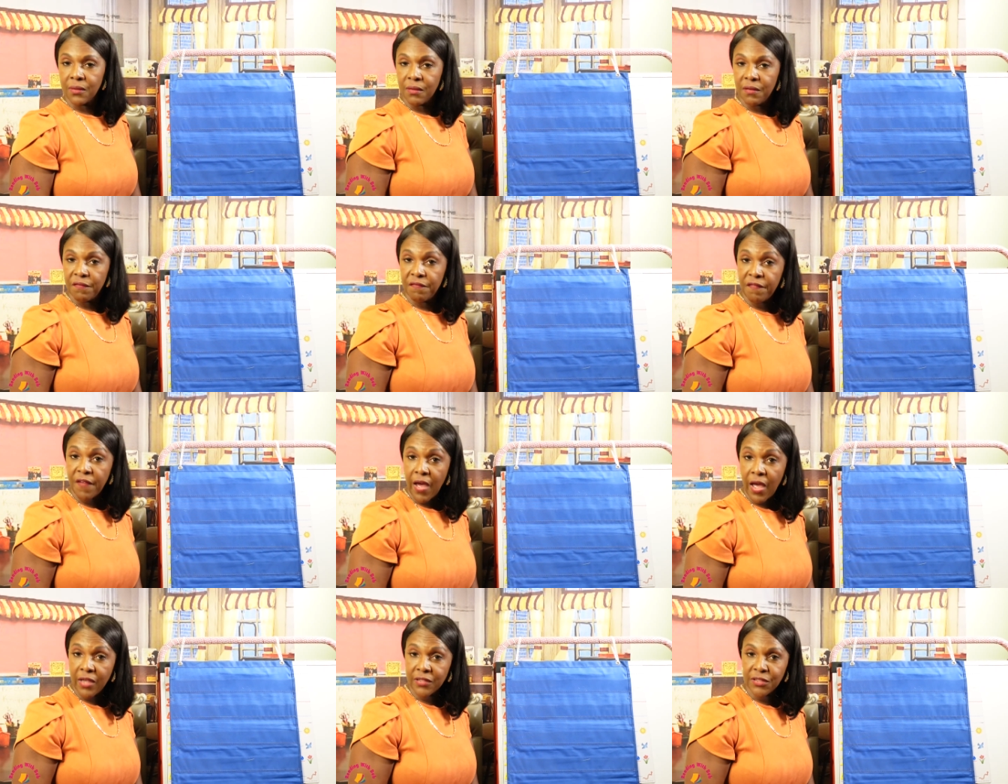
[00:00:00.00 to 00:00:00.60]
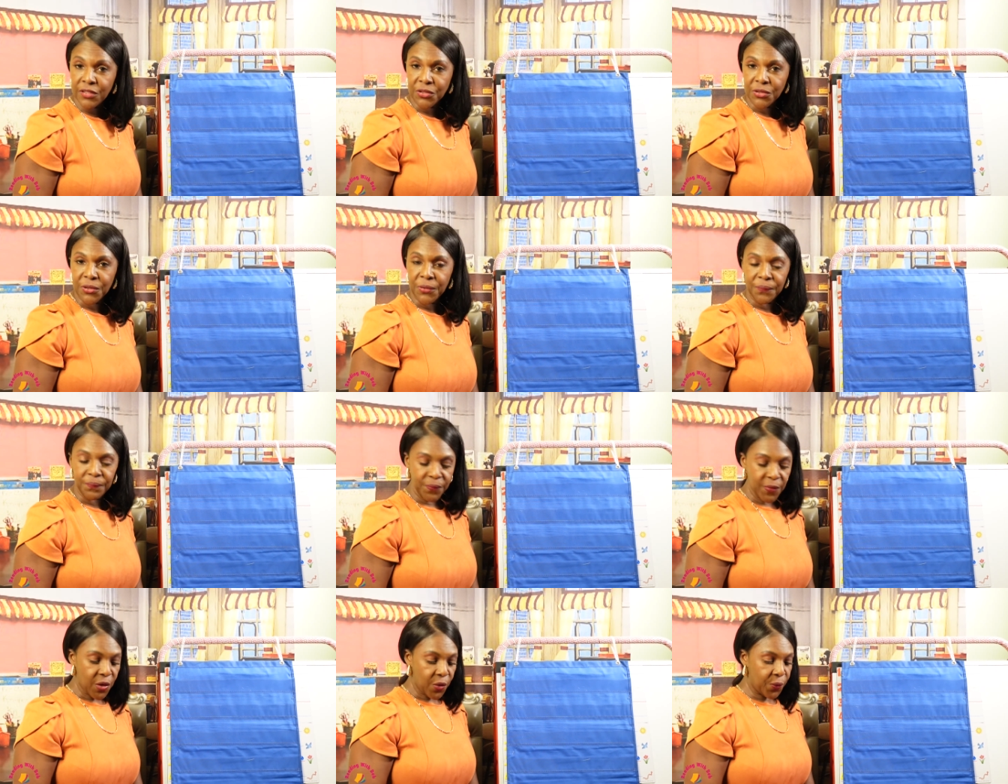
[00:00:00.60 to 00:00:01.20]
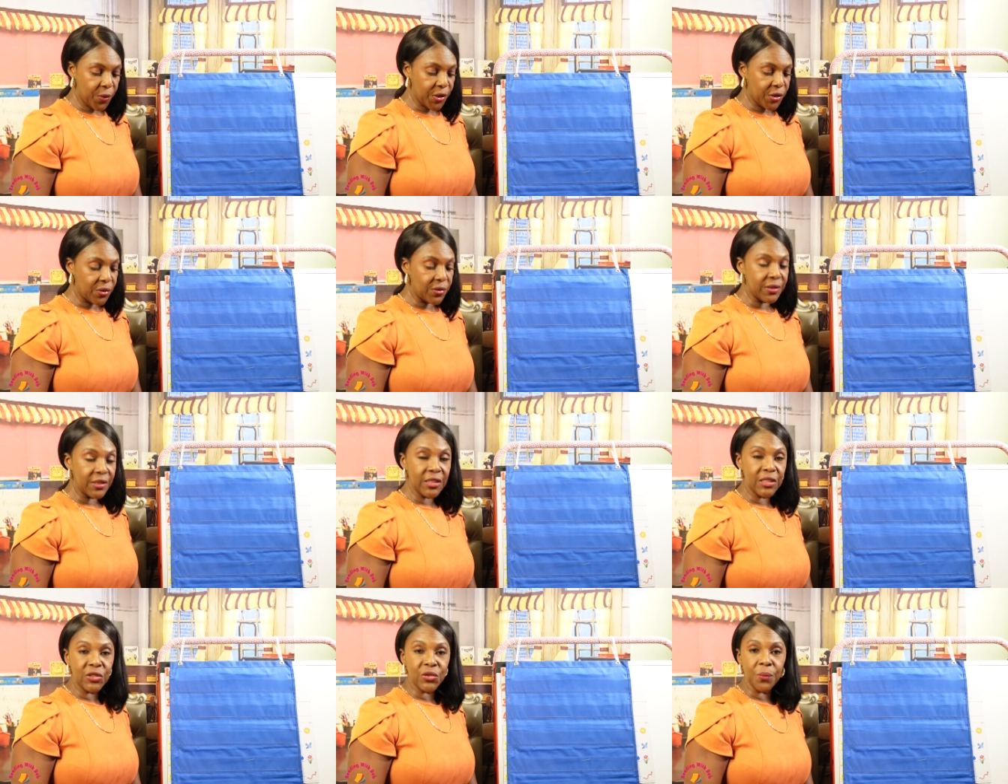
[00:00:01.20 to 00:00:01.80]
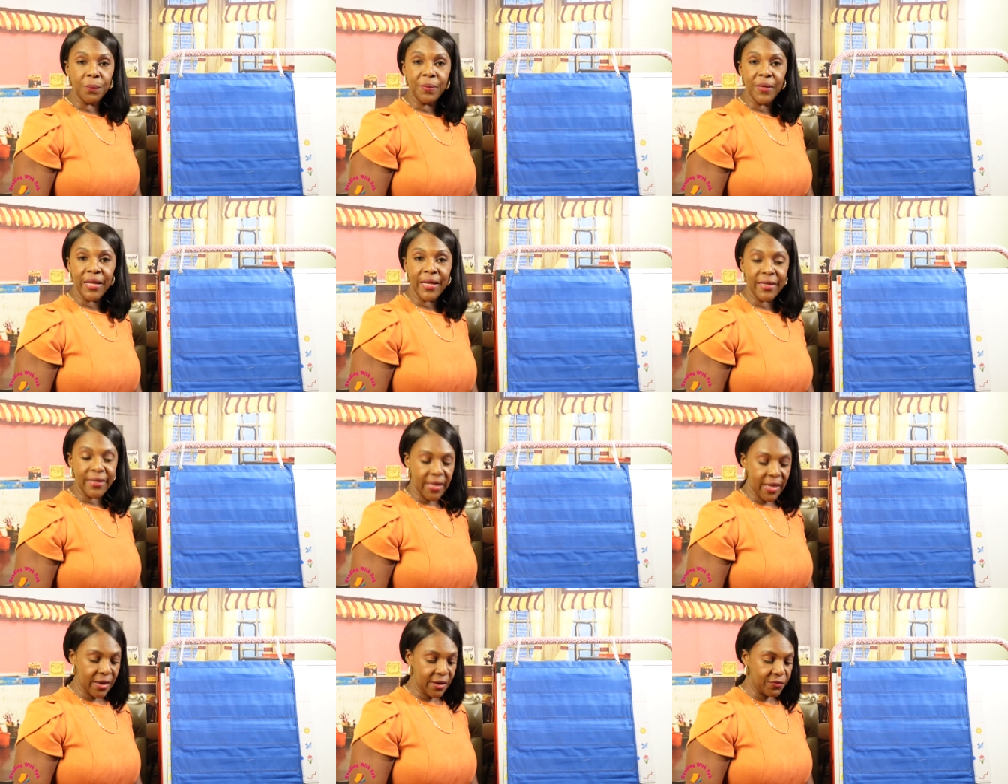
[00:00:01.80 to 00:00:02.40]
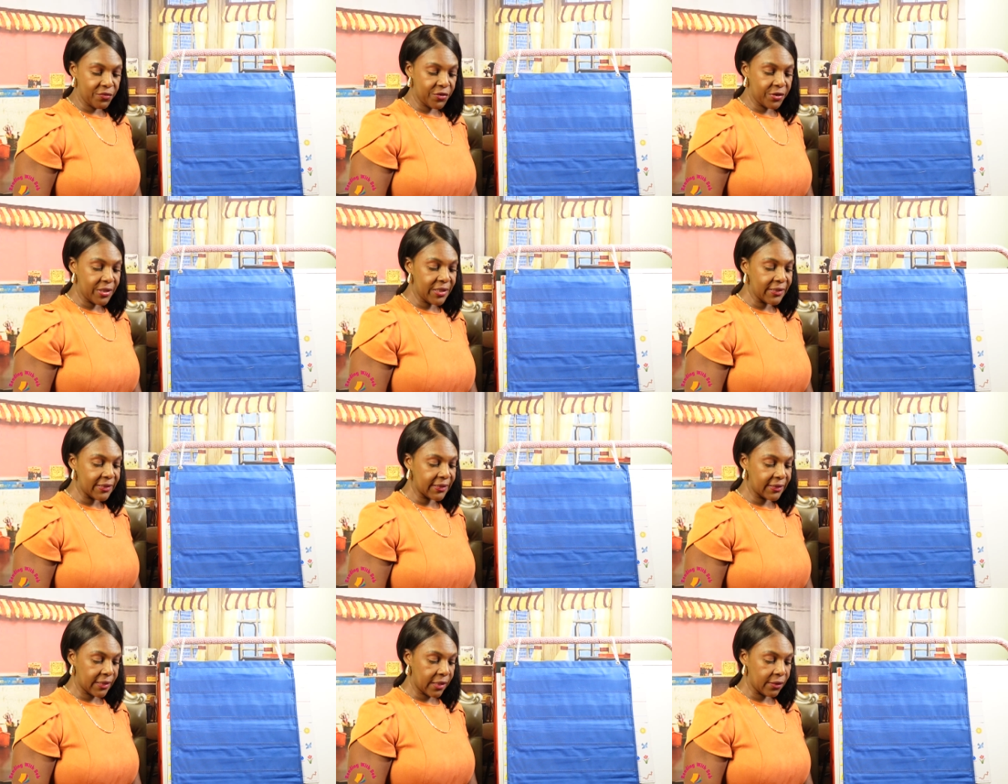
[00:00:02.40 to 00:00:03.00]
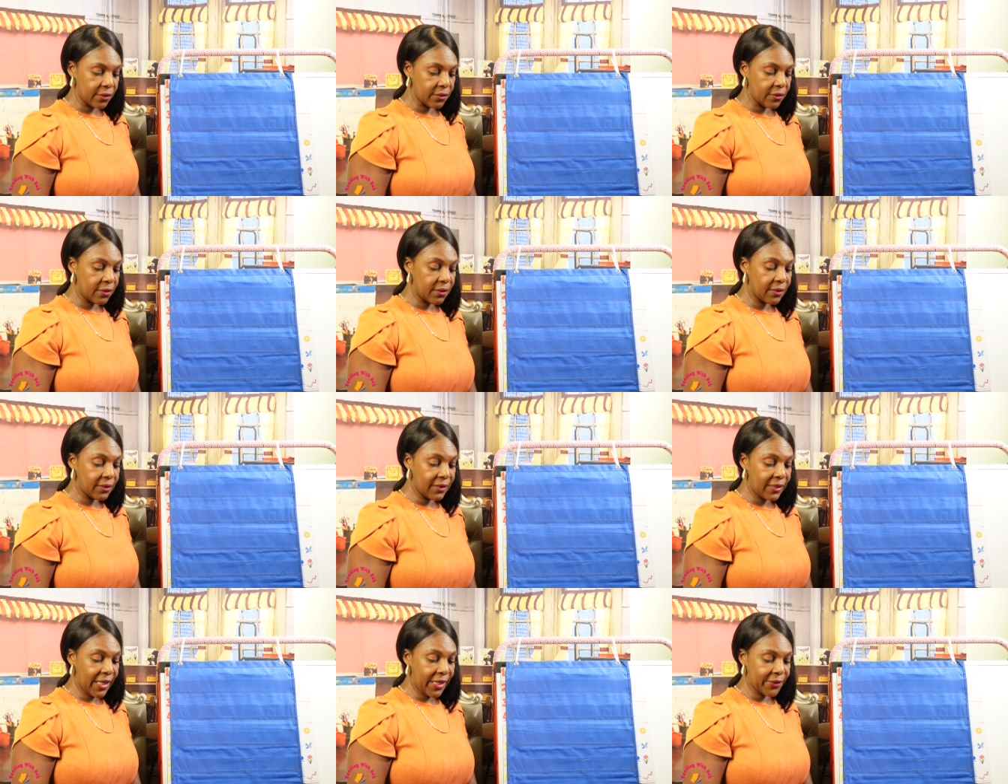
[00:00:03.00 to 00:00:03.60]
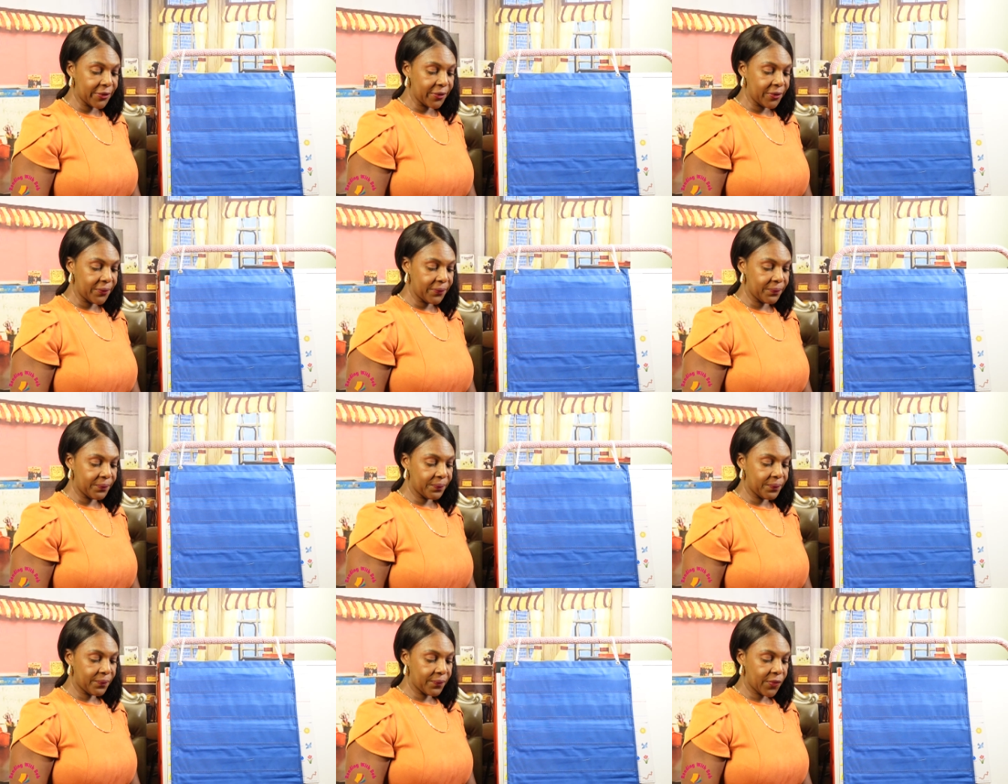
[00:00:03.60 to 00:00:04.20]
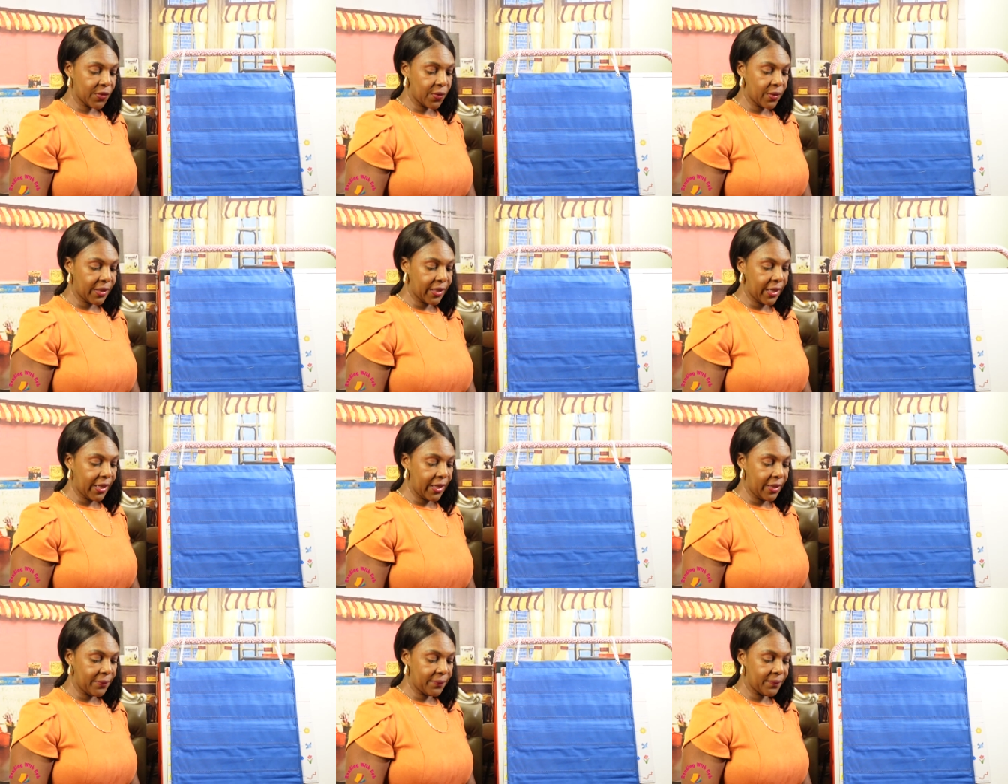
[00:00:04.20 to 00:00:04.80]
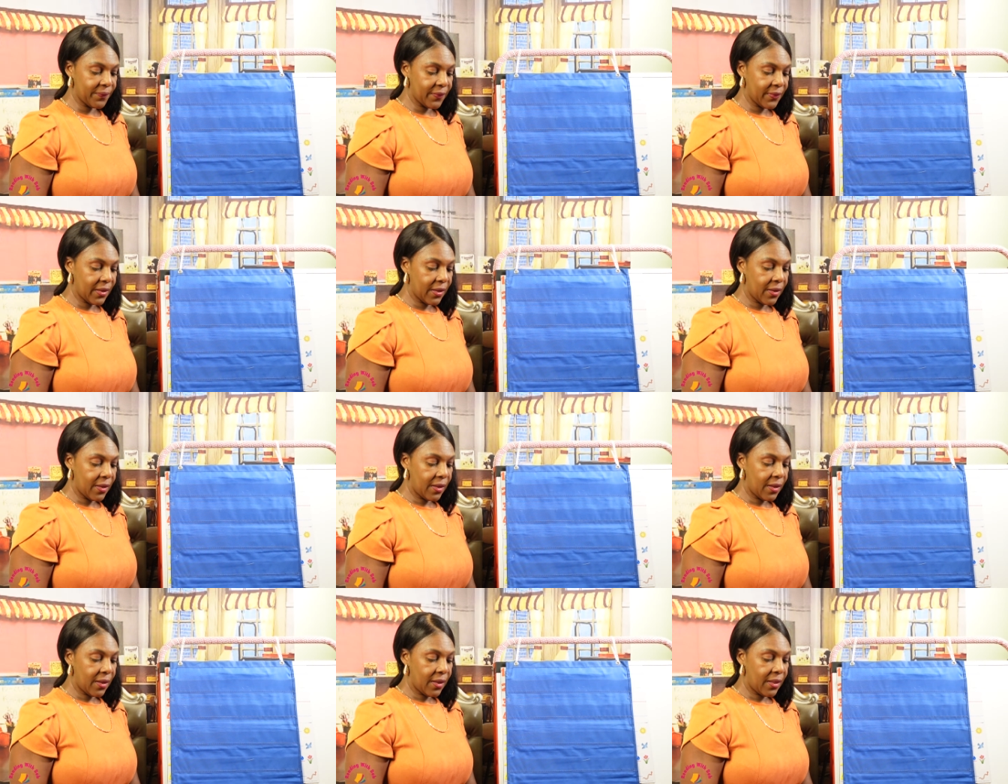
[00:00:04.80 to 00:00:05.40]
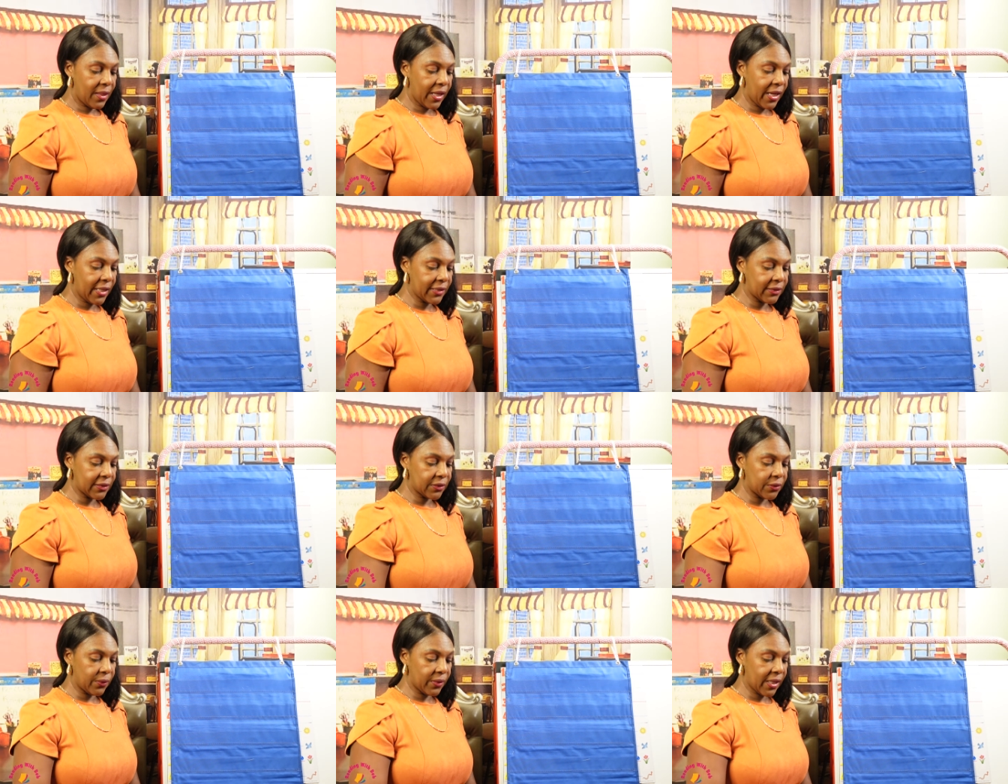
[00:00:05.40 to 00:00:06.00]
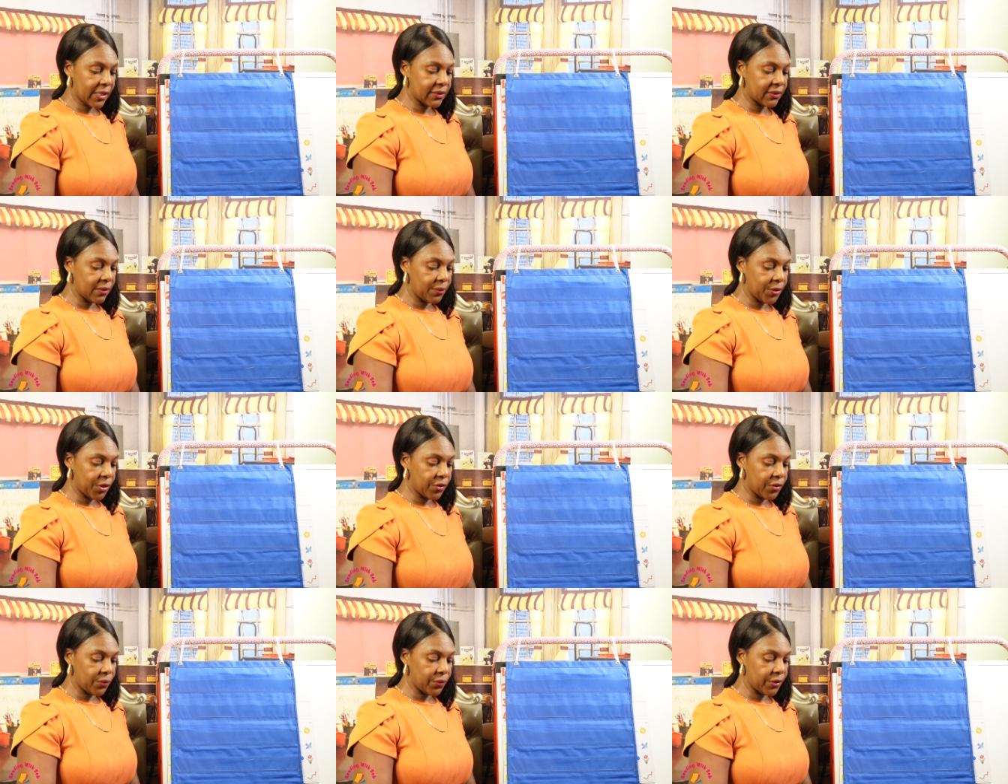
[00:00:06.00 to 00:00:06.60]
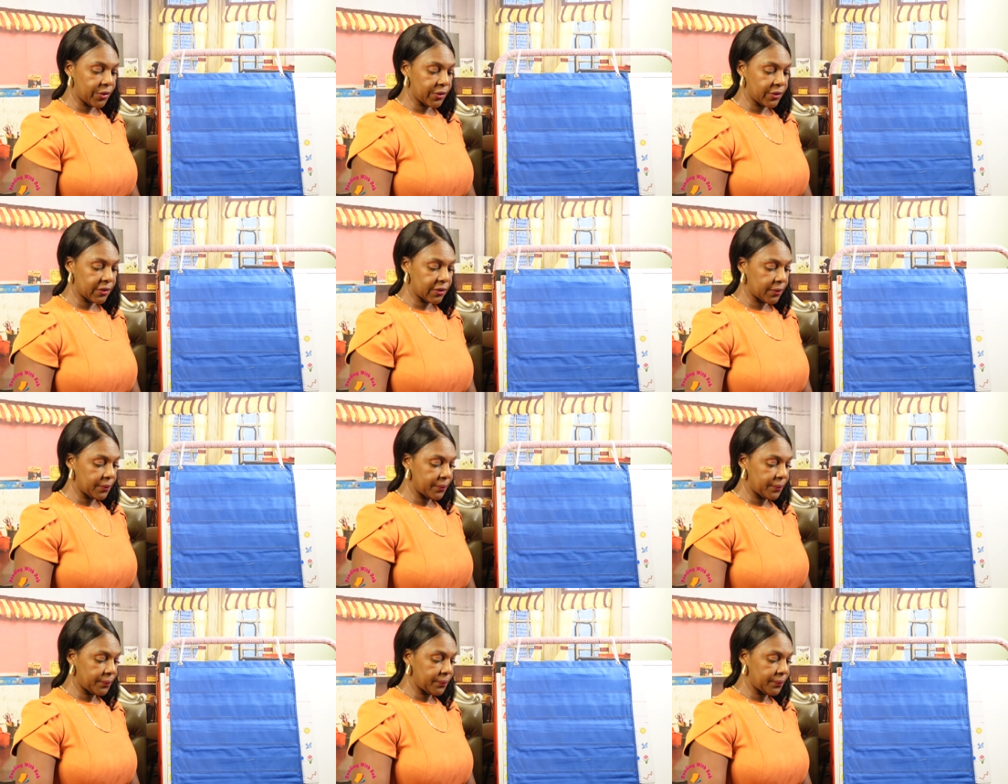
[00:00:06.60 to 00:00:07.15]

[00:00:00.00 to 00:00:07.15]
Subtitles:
faster. We don't need to blend every single letter. Okay? Let's look at some other words.